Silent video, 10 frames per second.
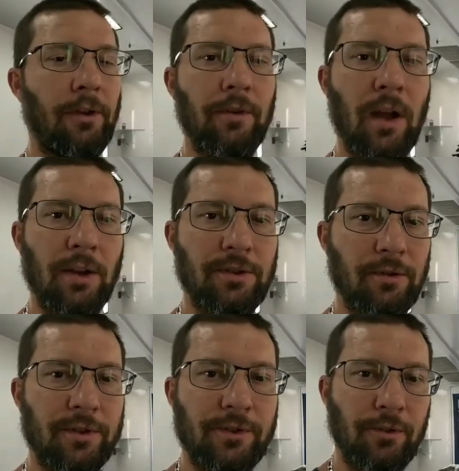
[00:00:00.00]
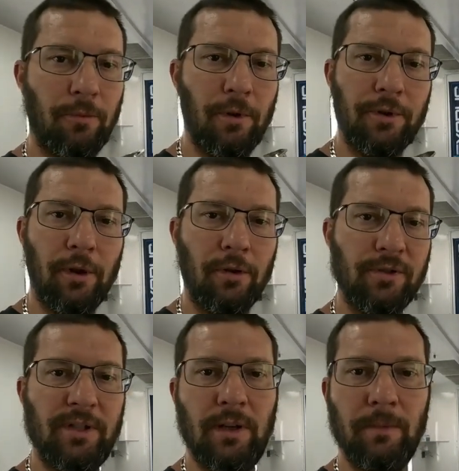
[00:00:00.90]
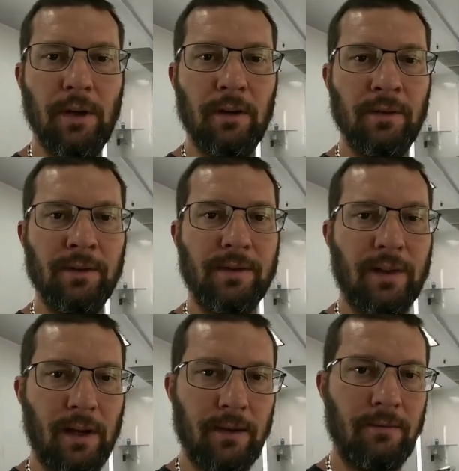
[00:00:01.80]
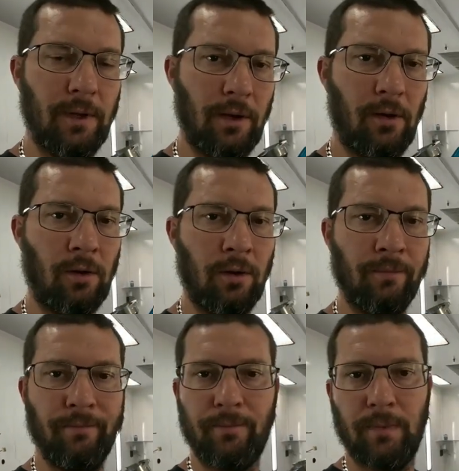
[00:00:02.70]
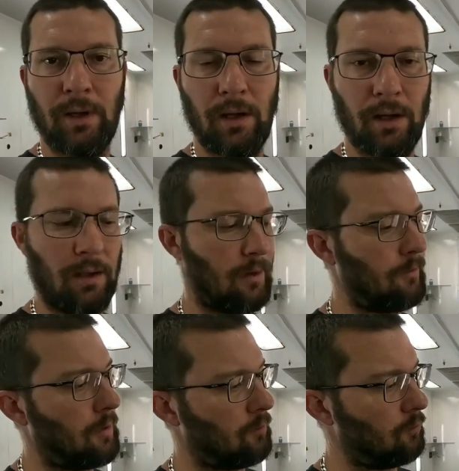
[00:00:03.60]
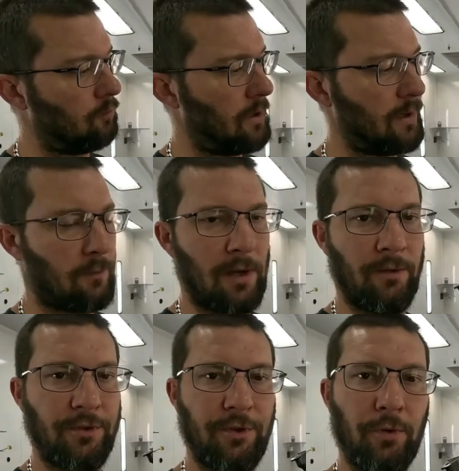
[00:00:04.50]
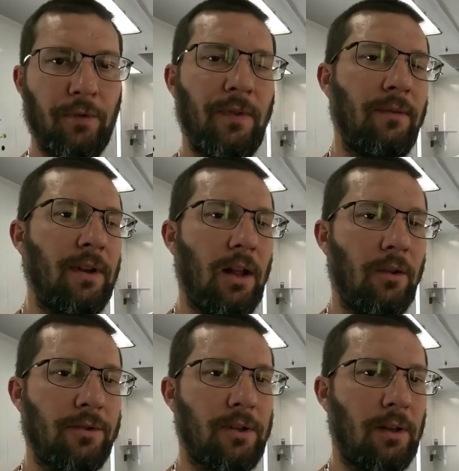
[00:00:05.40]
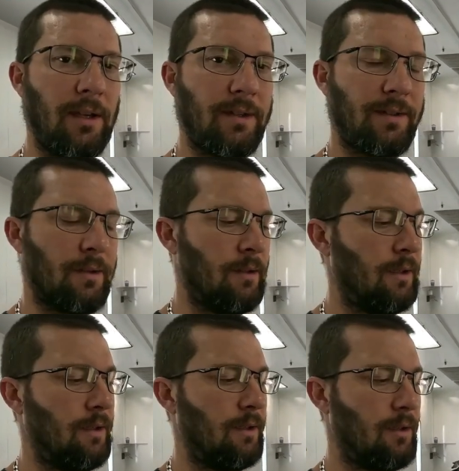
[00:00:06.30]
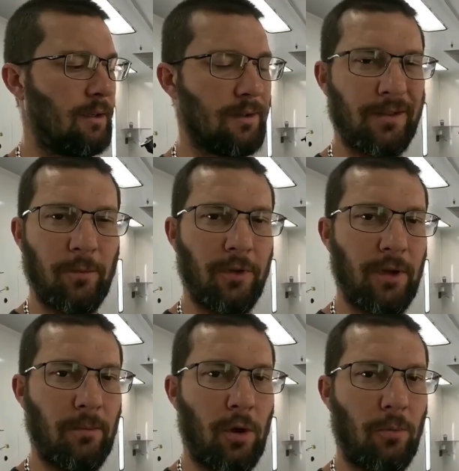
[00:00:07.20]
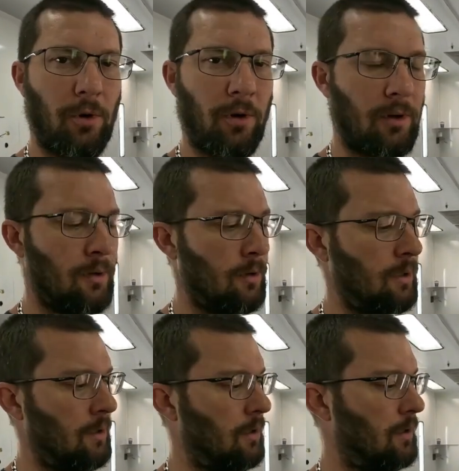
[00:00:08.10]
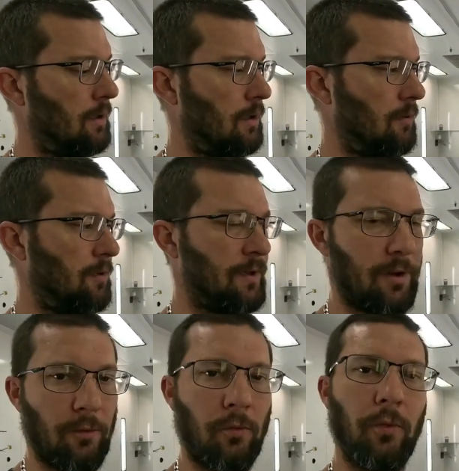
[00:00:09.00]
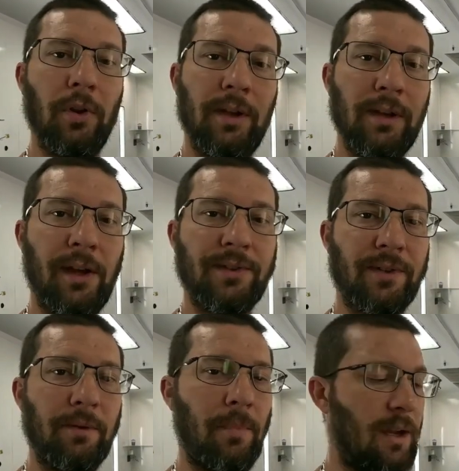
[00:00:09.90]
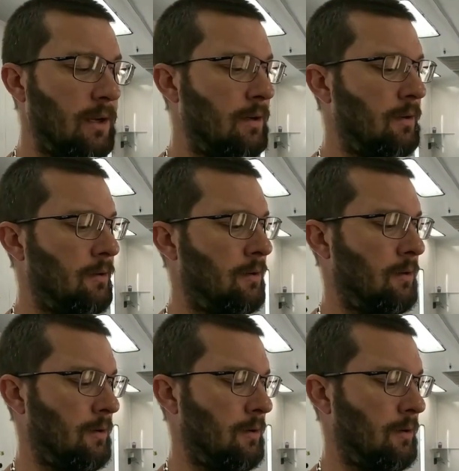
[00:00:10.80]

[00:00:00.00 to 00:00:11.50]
They're not your super dirt cheap guns. They are right around $250 or less, somewhere in that ballpark. But they're really nicely made.